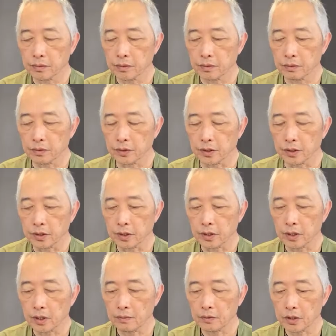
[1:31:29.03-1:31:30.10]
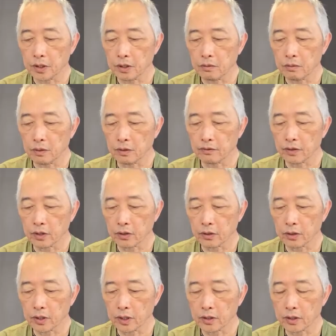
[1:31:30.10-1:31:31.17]
When the sun comes home, my father
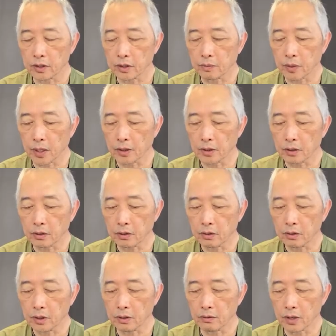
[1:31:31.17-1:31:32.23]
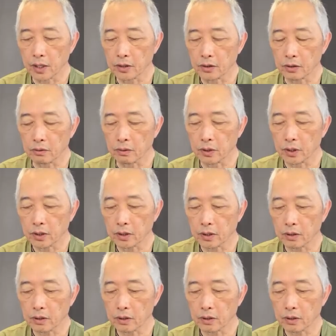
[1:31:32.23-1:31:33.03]
takes his bicycle, he rides to work.